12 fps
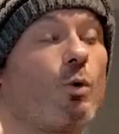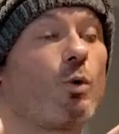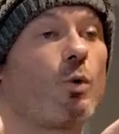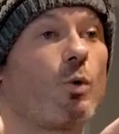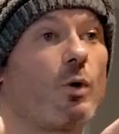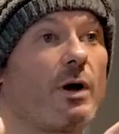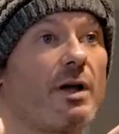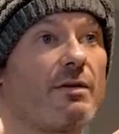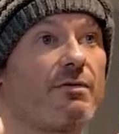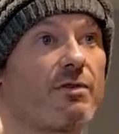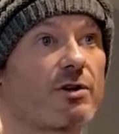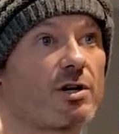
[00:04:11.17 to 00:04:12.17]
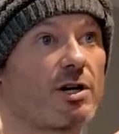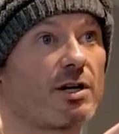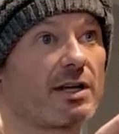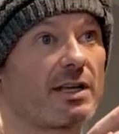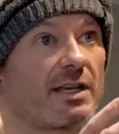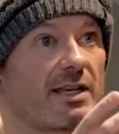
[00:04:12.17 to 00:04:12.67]
you can possibly be? Because the
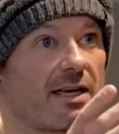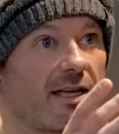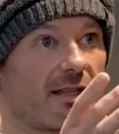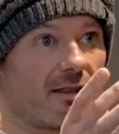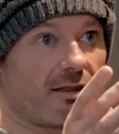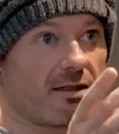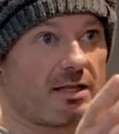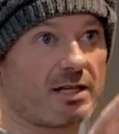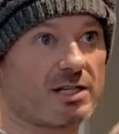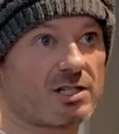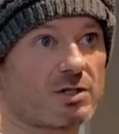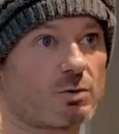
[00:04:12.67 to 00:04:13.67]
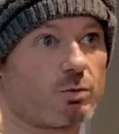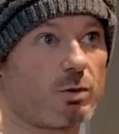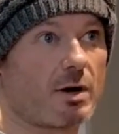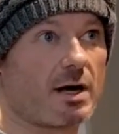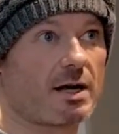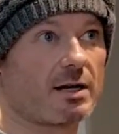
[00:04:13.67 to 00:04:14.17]
difference is either a 20k
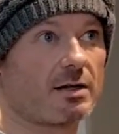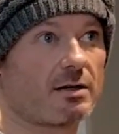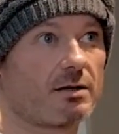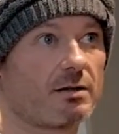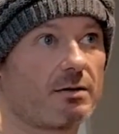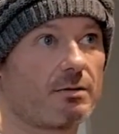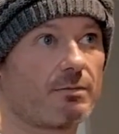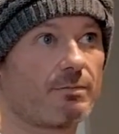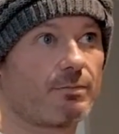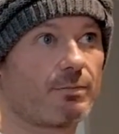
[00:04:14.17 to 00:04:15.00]
com or